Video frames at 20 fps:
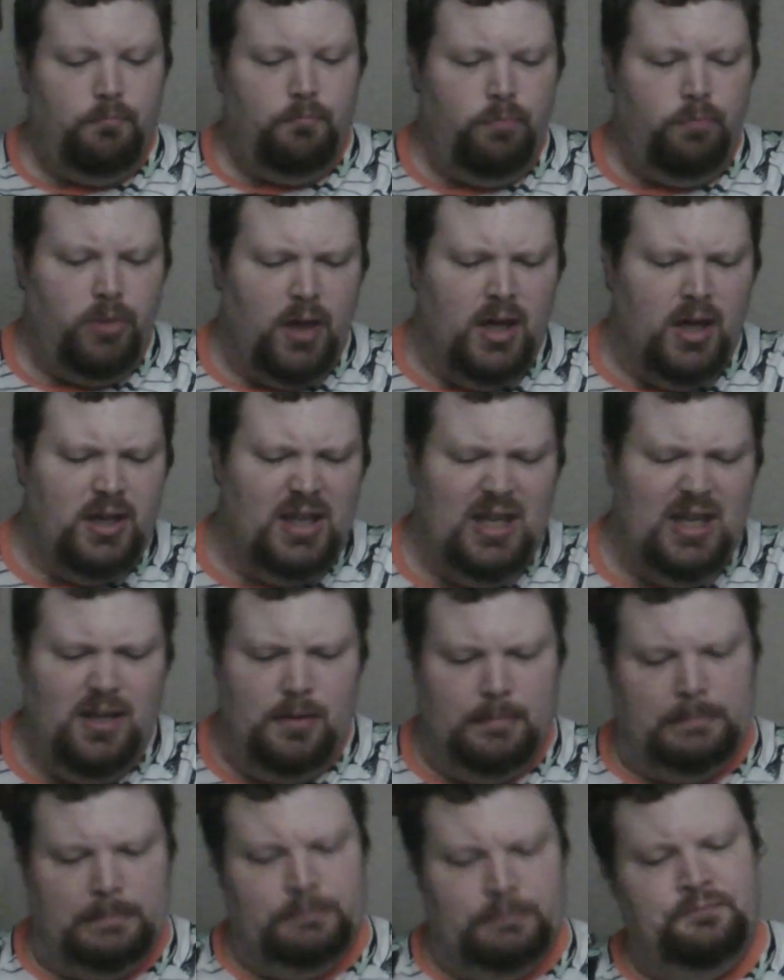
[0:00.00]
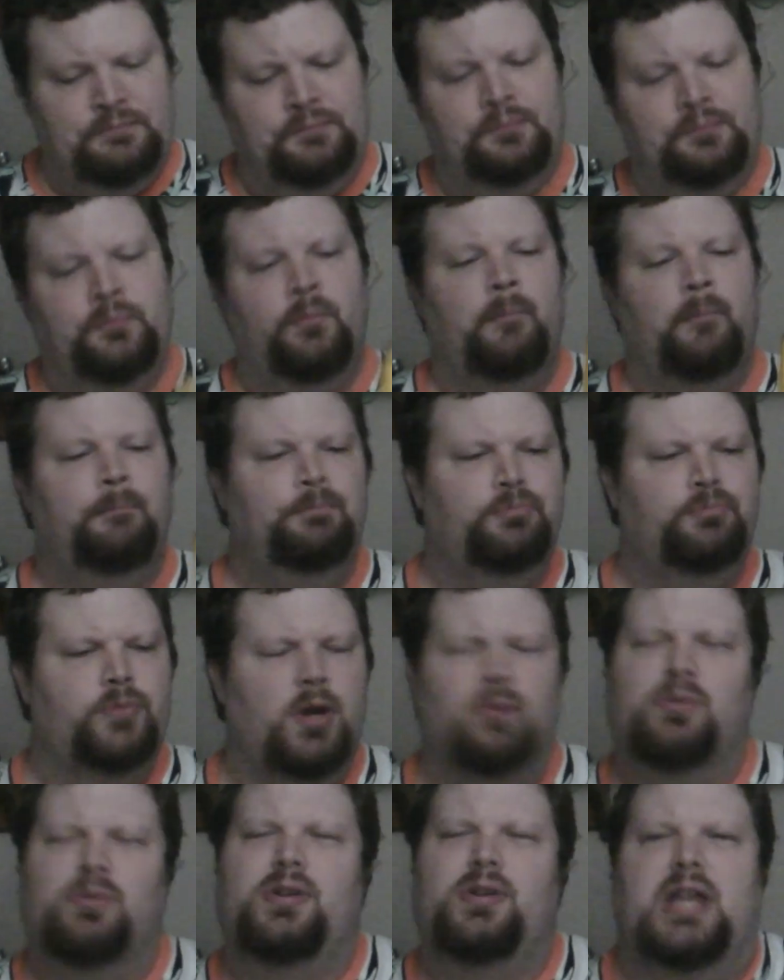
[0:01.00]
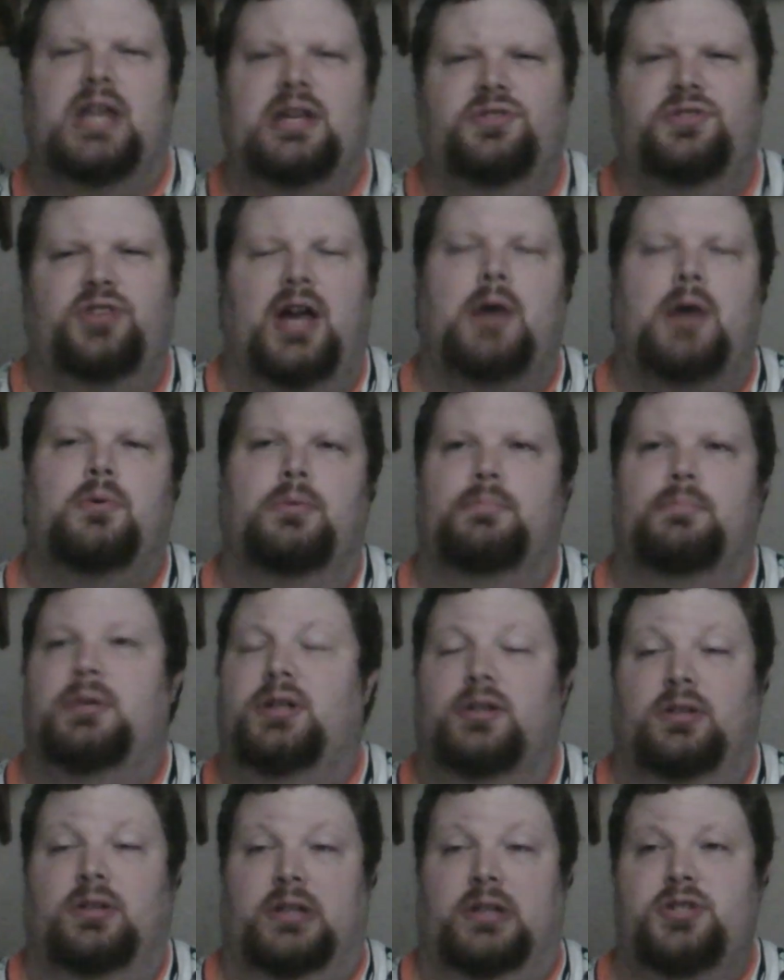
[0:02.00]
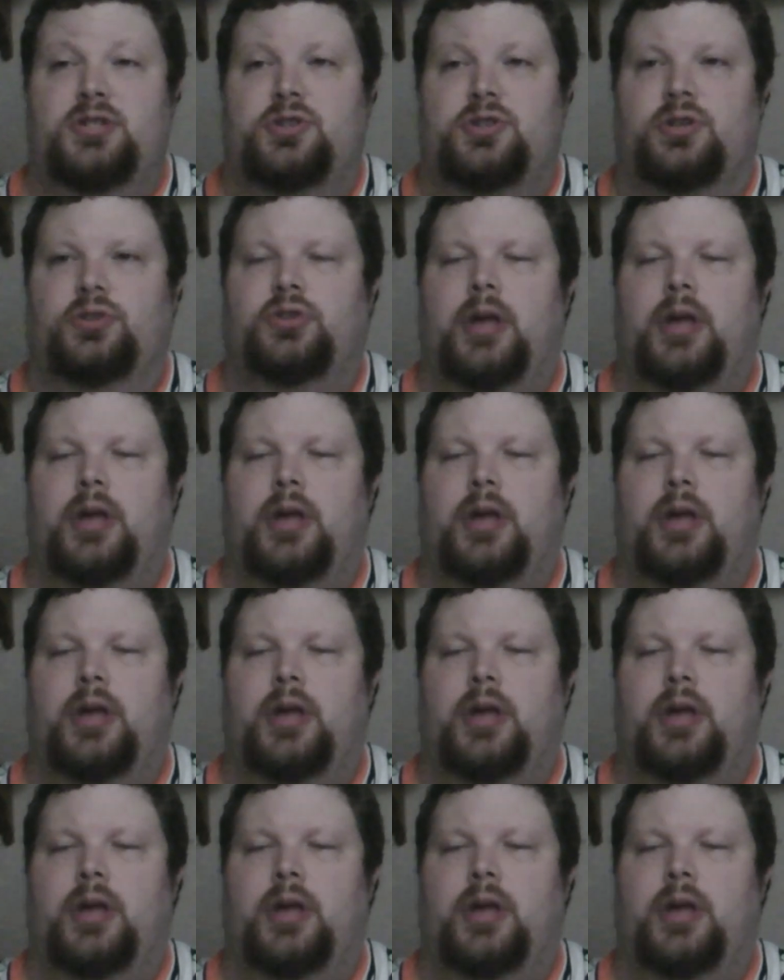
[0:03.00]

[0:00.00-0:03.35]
again, not really that sour, but delicious. I